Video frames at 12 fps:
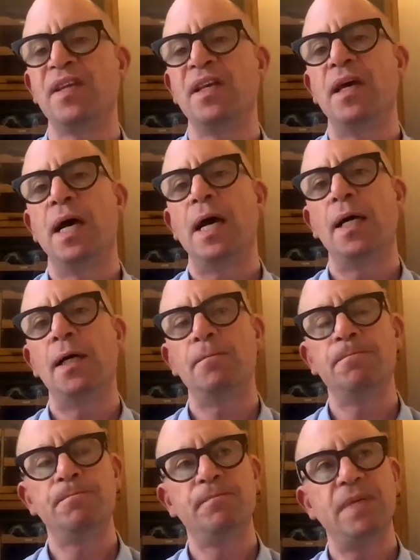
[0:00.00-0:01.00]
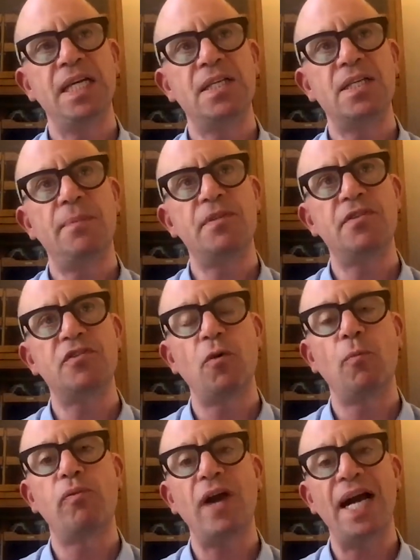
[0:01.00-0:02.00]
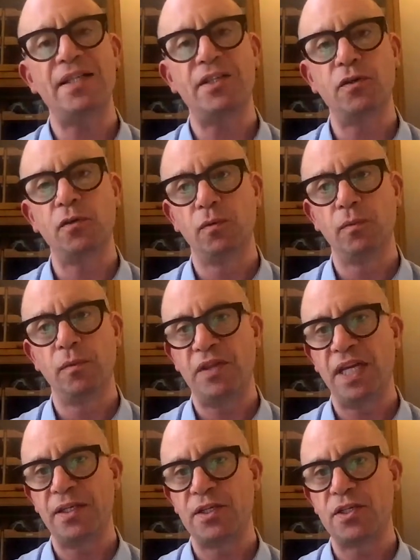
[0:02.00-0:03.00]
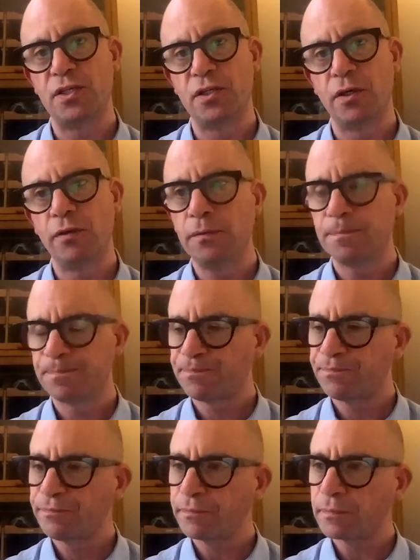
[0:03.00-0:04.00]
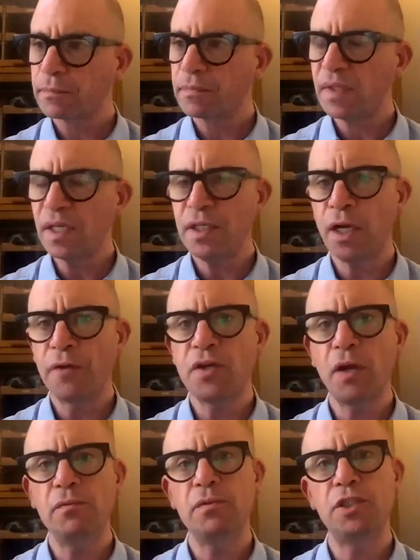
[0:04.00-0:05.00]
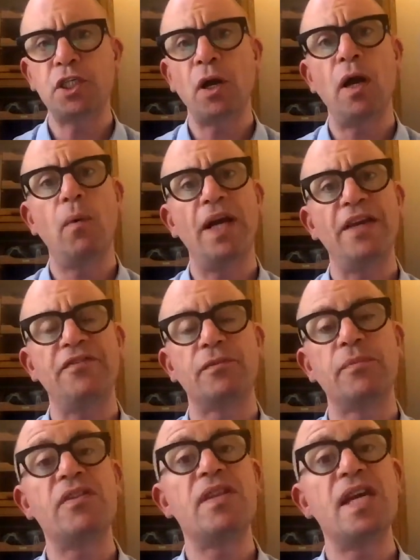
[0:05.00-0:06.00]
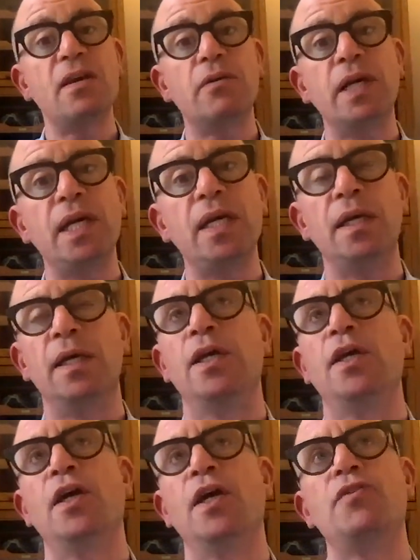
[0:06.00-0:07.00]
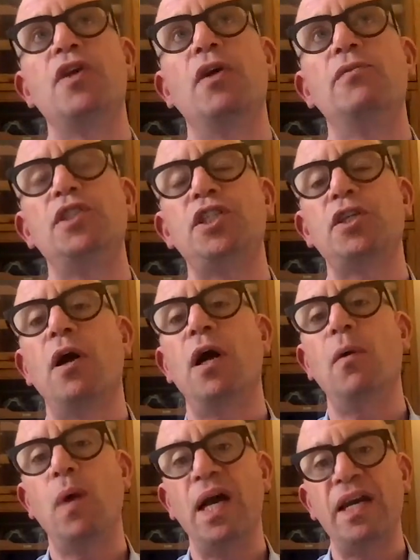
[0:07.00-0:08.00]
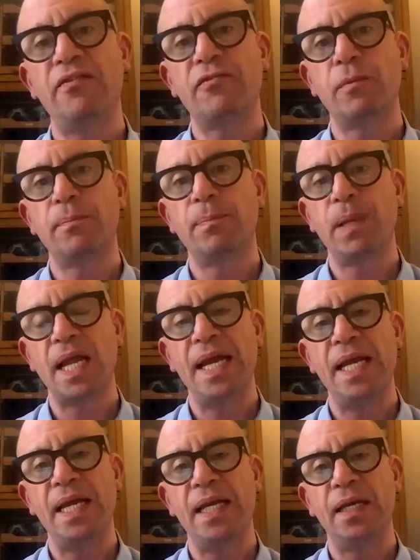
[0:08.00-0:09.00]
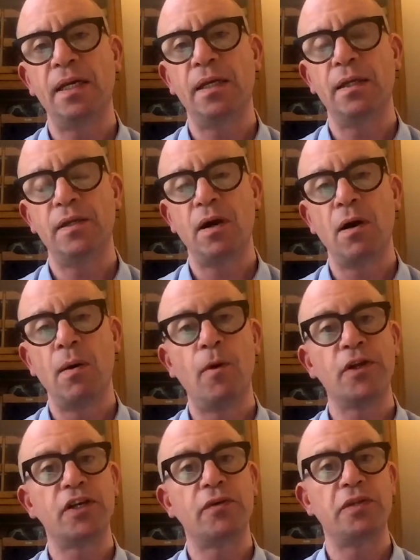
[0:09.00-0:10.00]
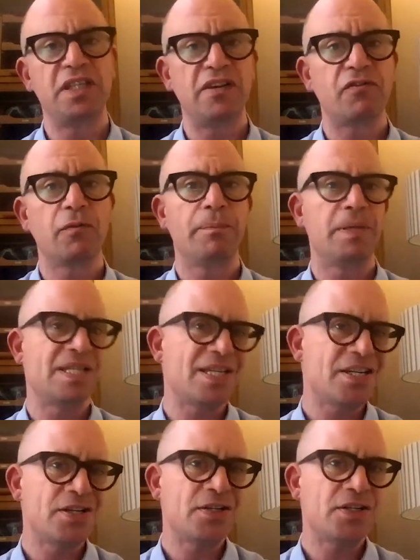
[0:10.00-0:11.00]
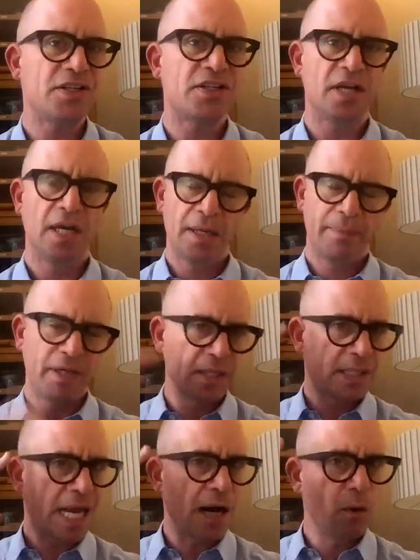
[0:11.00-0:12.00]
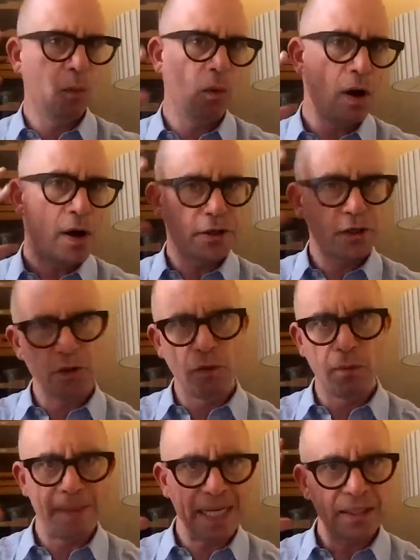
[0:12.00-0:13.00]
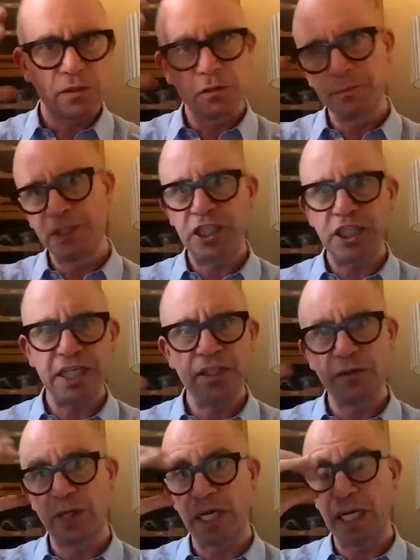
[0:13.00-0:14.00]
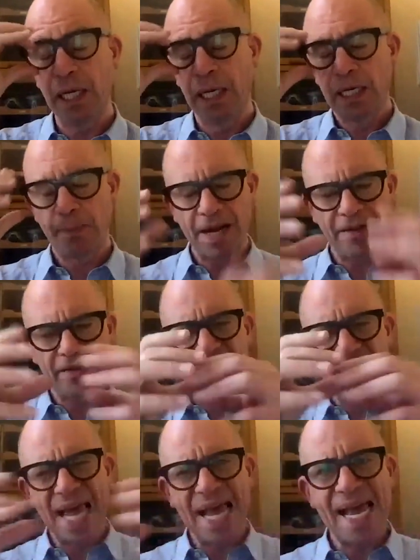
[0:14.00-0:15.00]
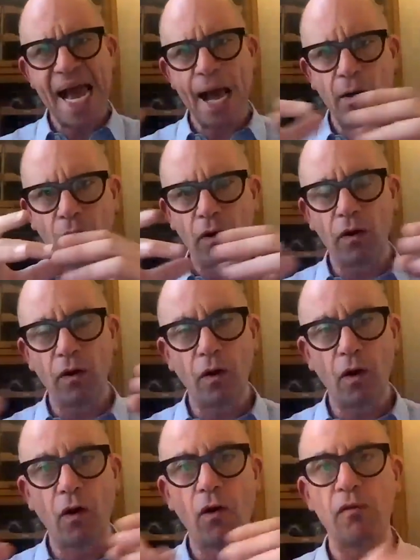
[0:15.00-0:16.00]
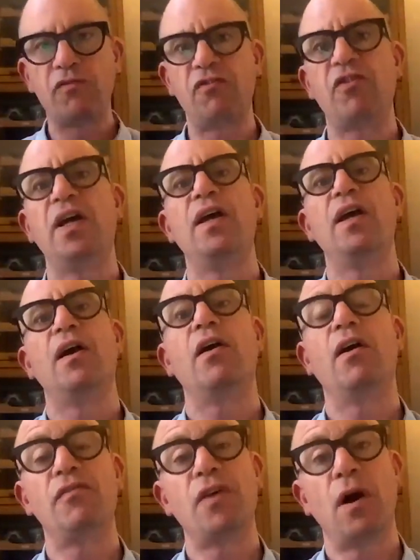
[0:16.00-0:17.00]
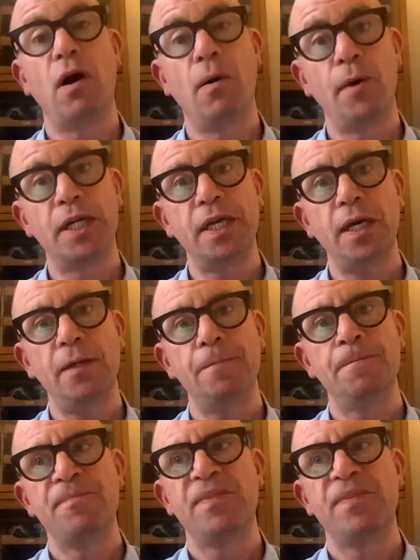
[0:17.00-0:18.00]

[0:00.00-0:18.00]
In terms of sort of practical things to do, you know, don't shy away from theory. Don't shy away from playing the harmonica in different positions, because that will work your mental machinery about the layout of the harmonica.